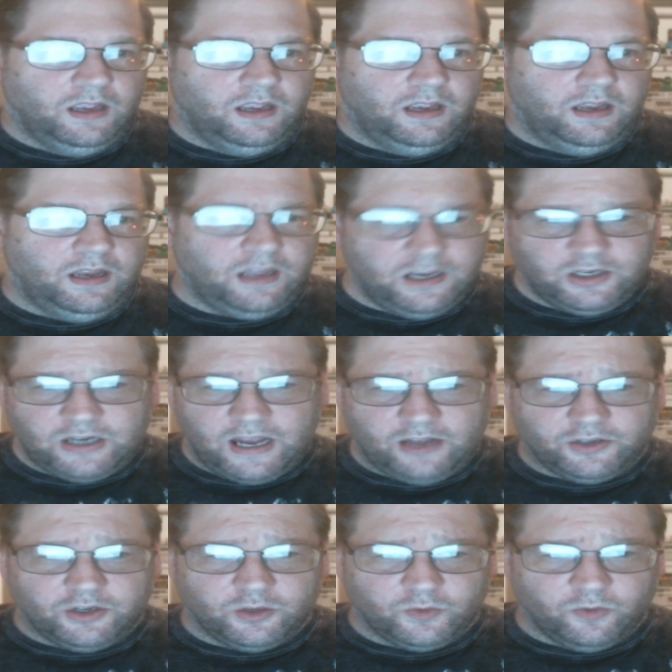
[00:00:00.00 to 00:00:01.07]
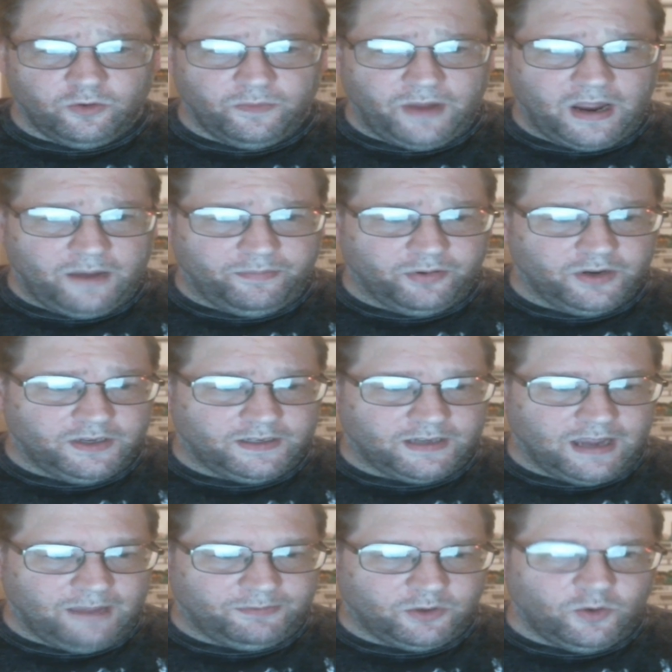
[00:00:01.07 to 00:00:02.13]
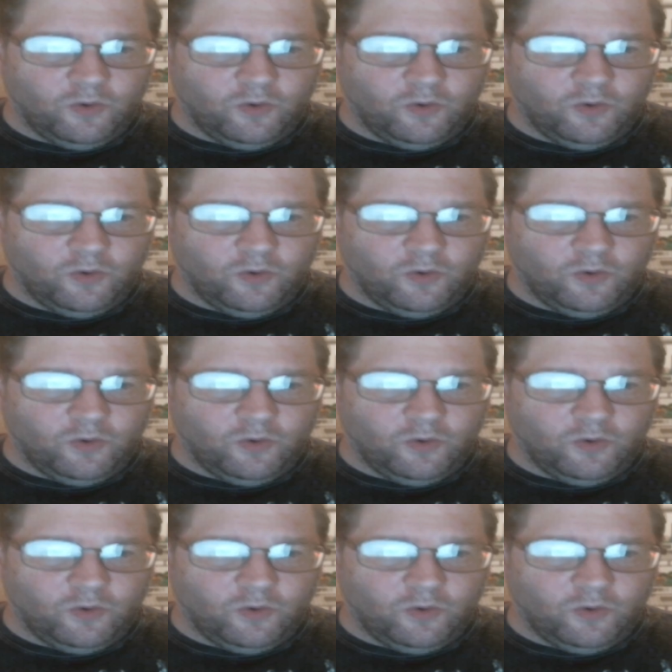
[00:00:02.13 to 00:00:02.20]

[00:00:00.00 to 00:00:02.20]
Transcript: Now, each house is ruled by a precept.